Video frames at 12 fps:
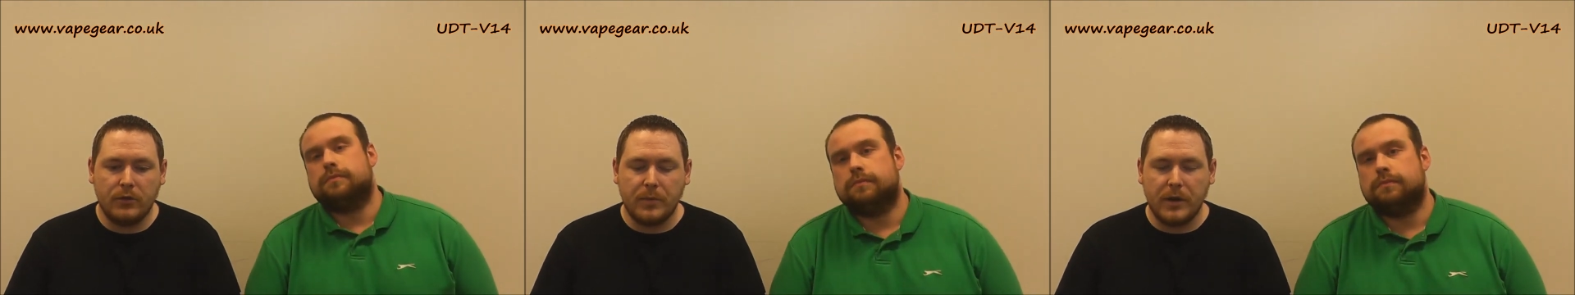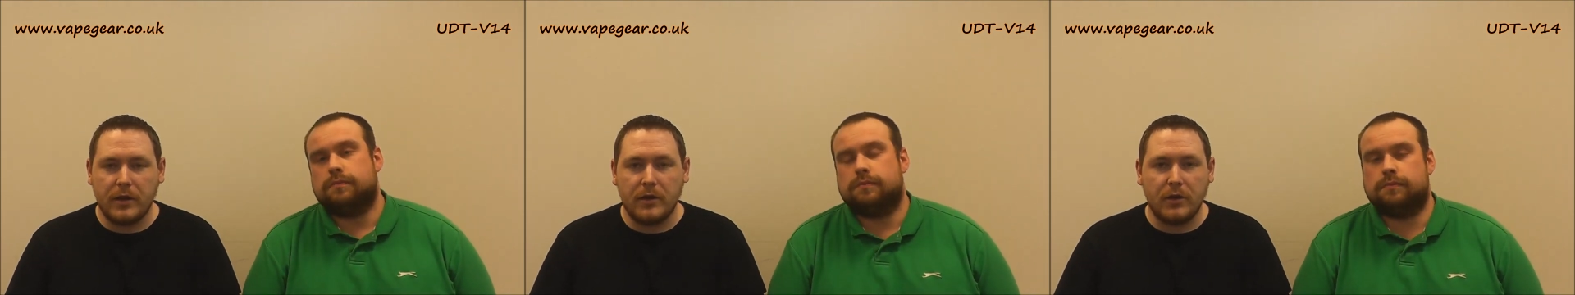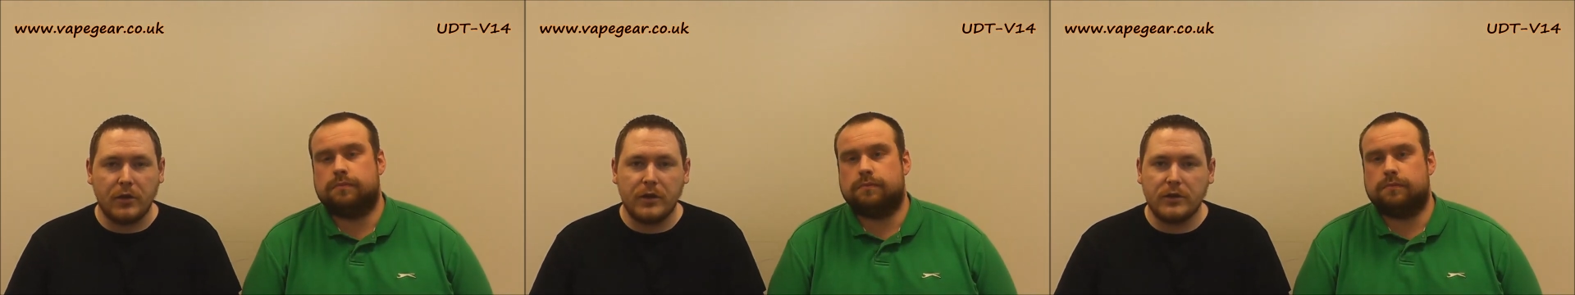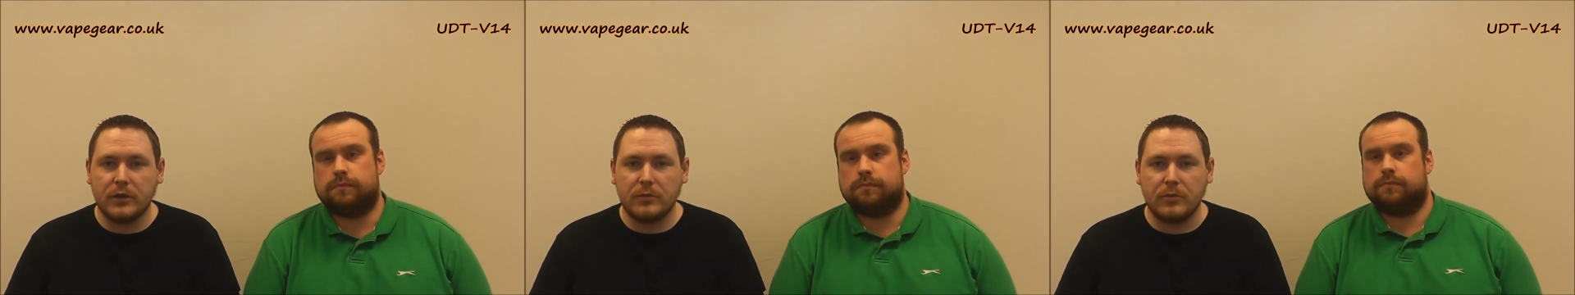Speaker 1: usability, you've got
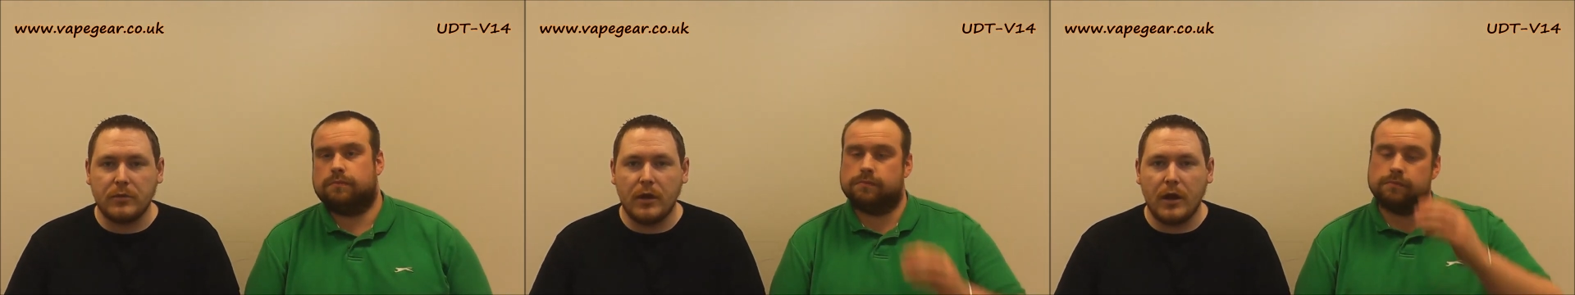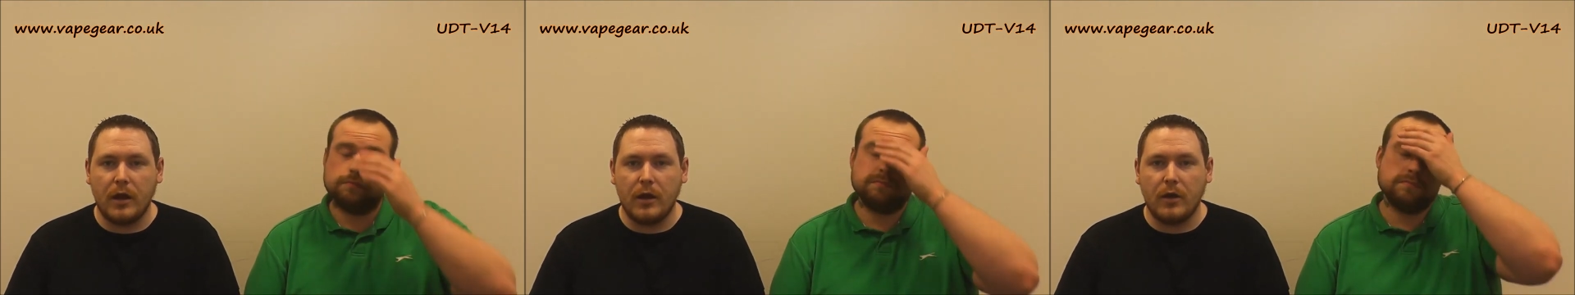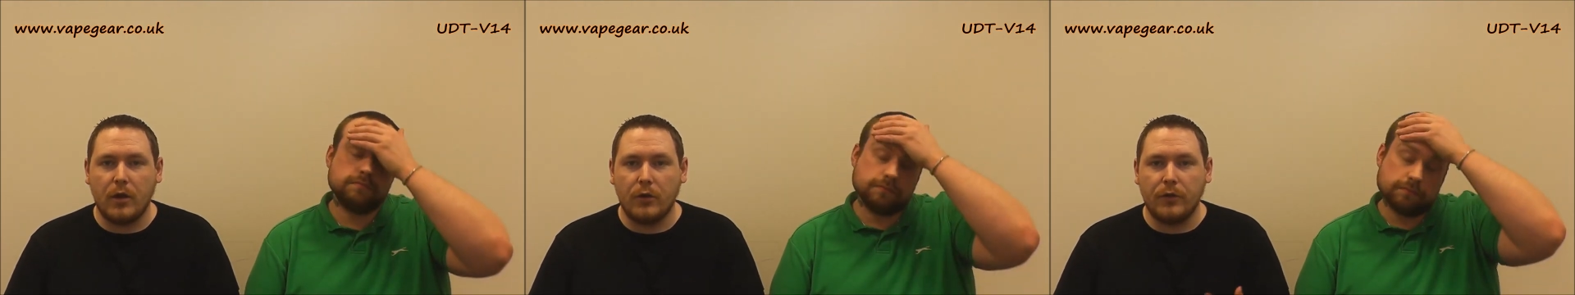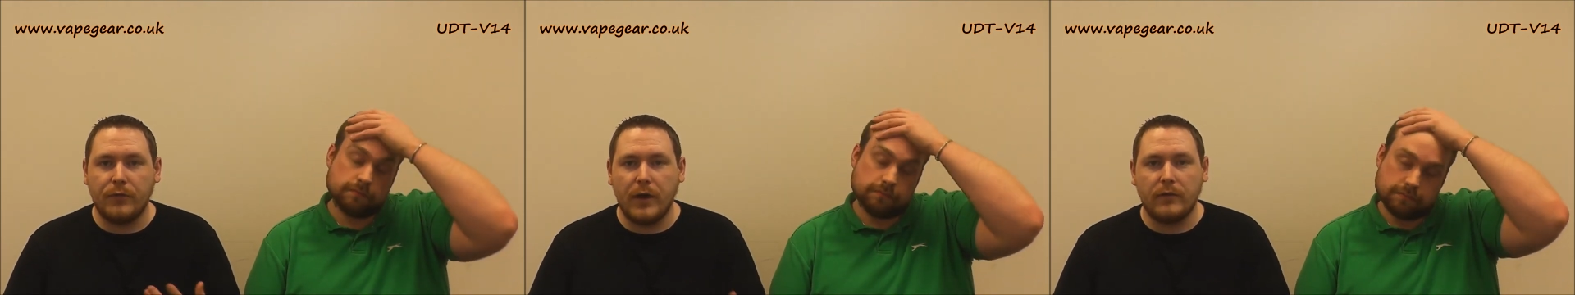the adjustment uh,
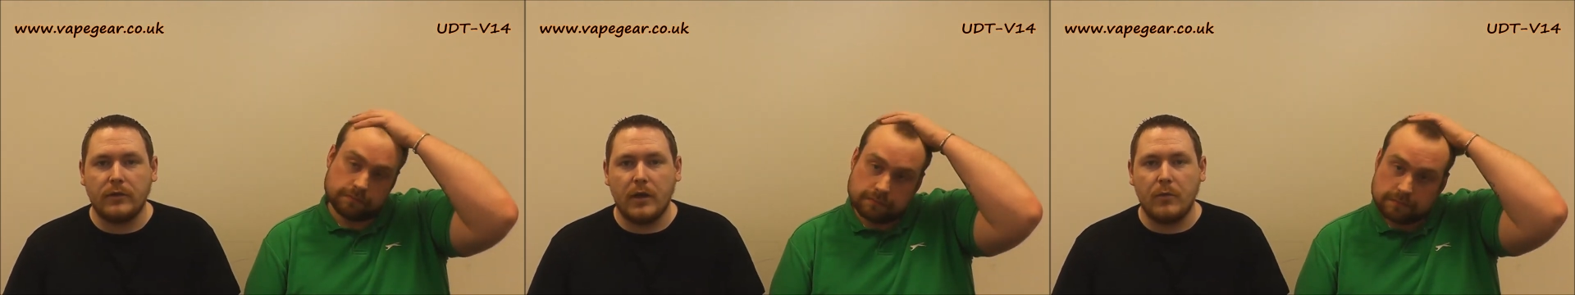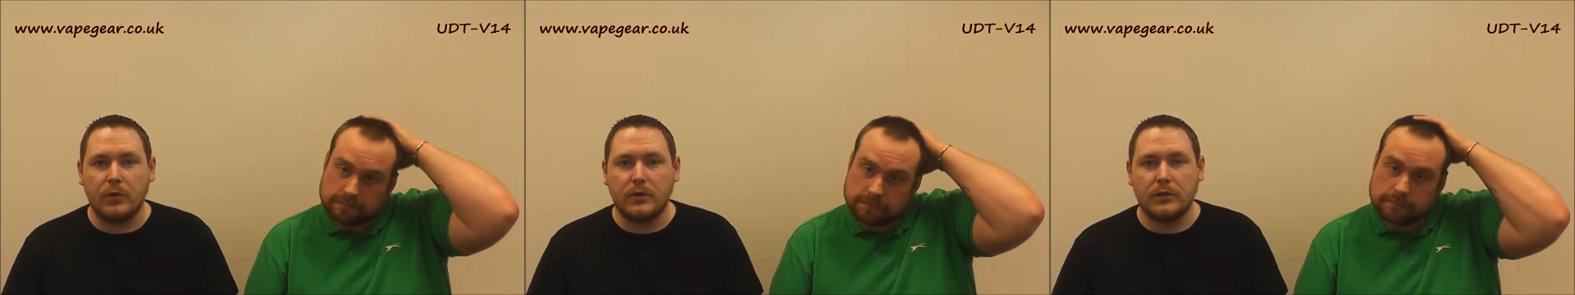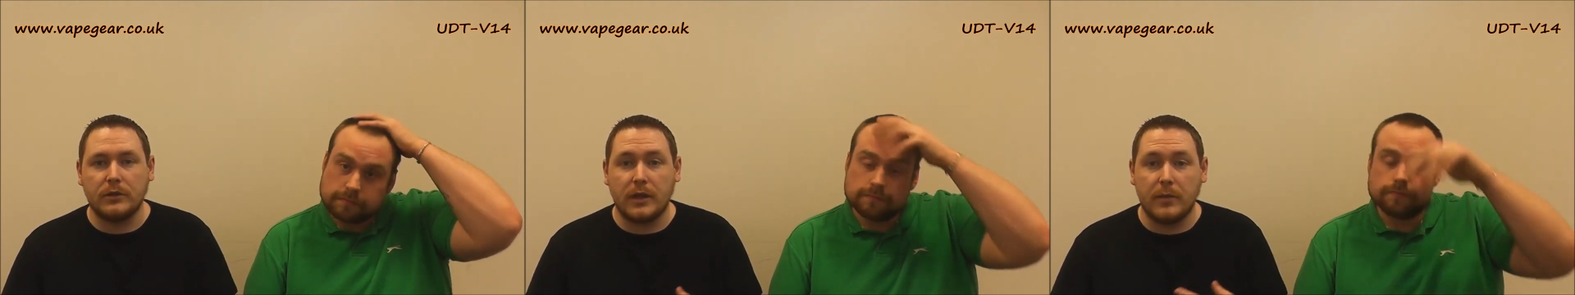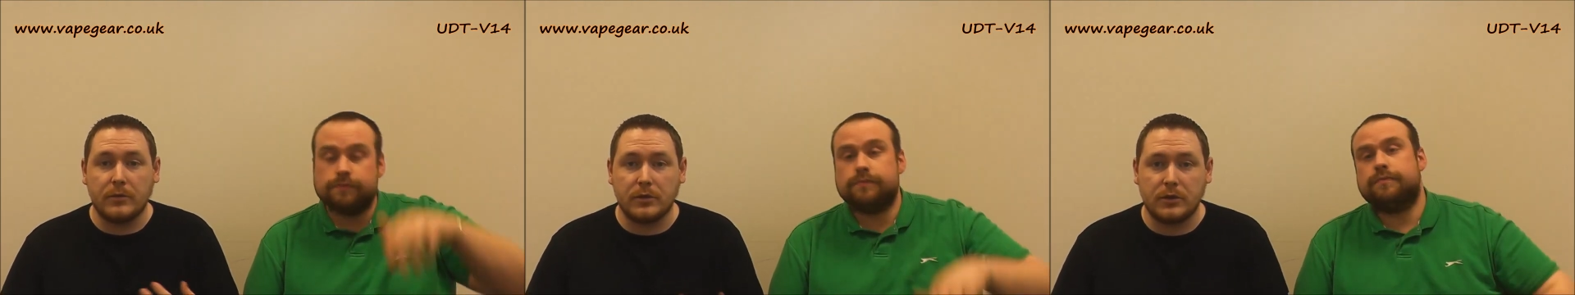on the 510, which is the
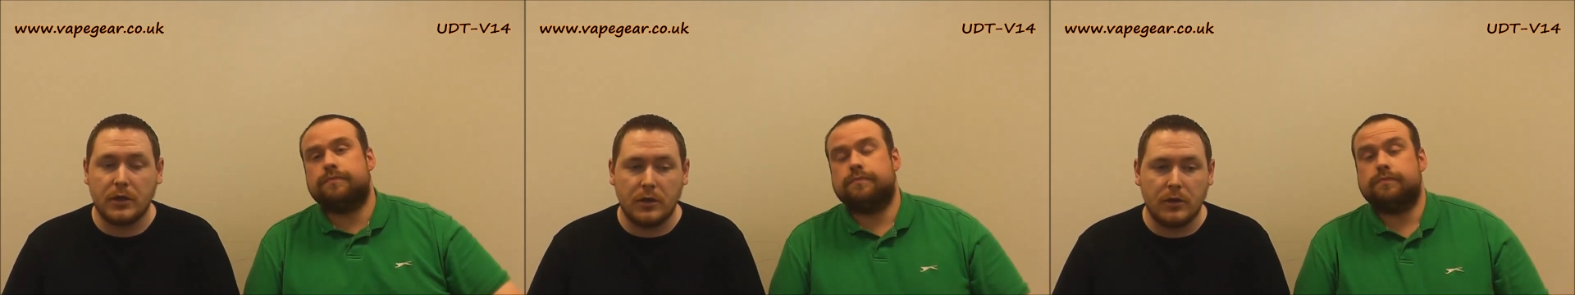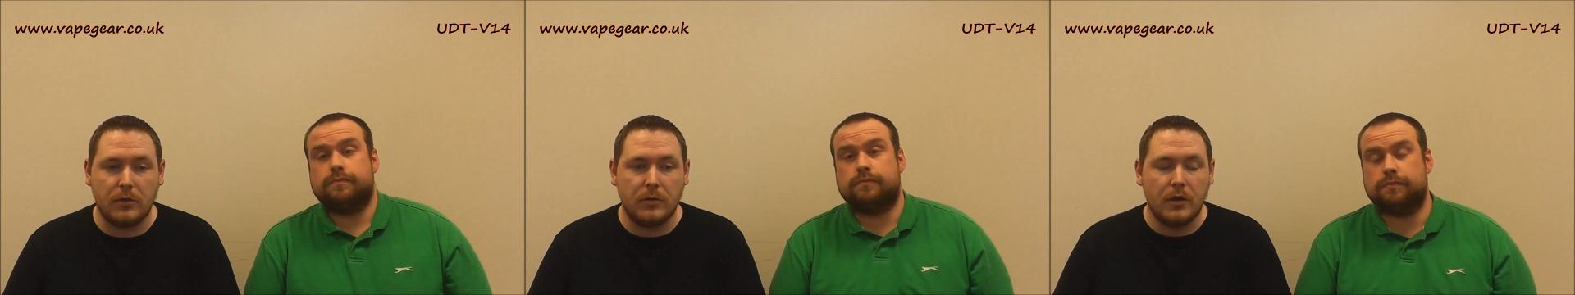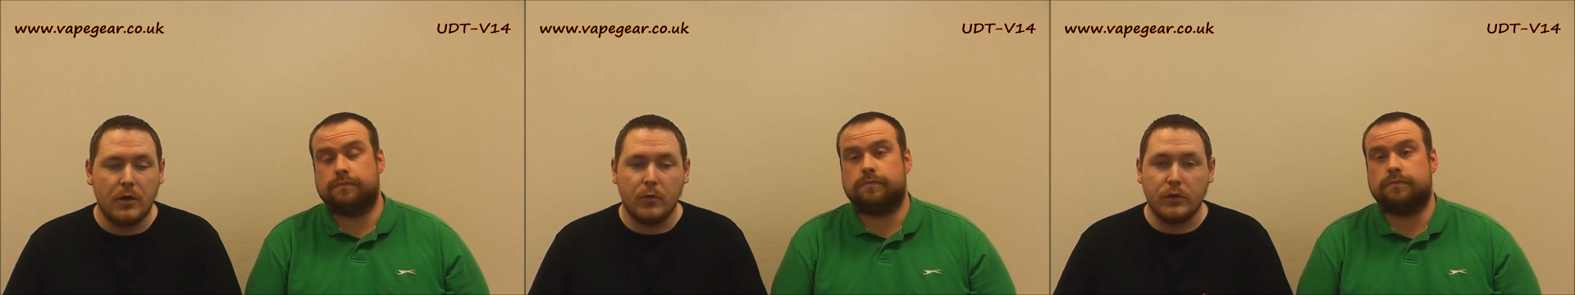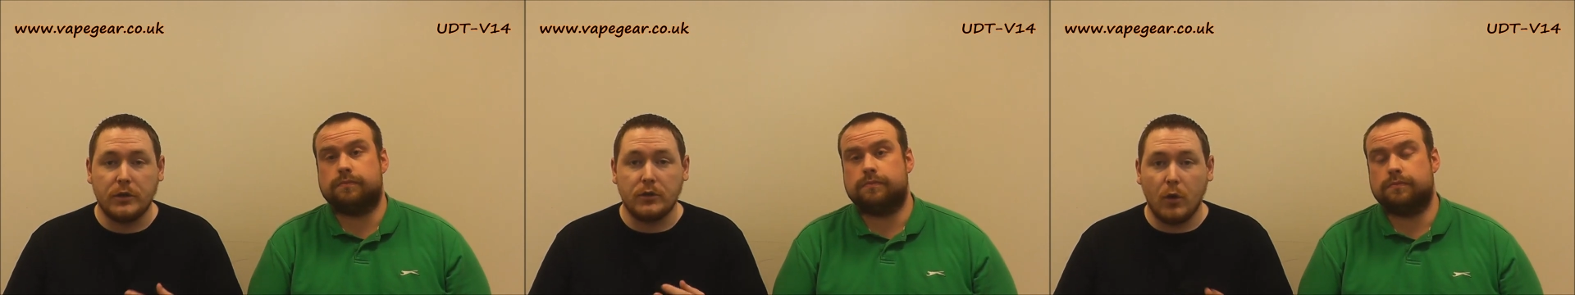same as the GU,
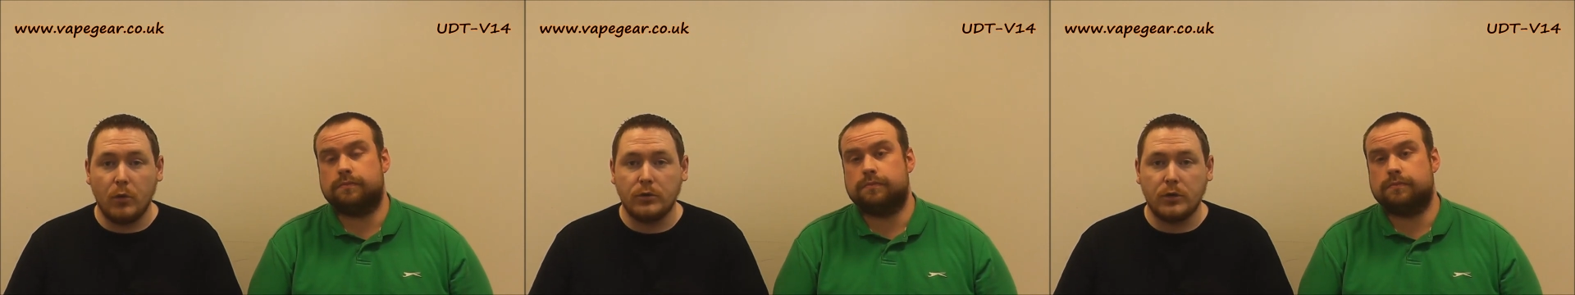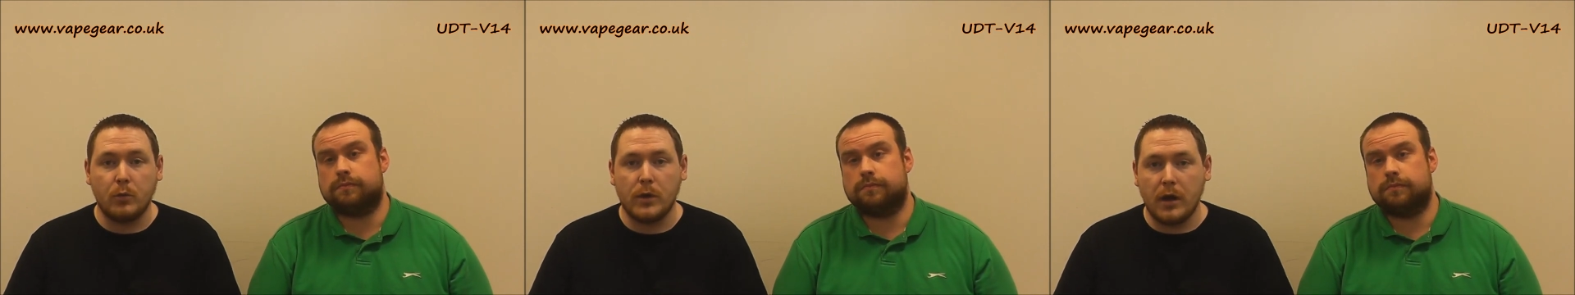which is awesome.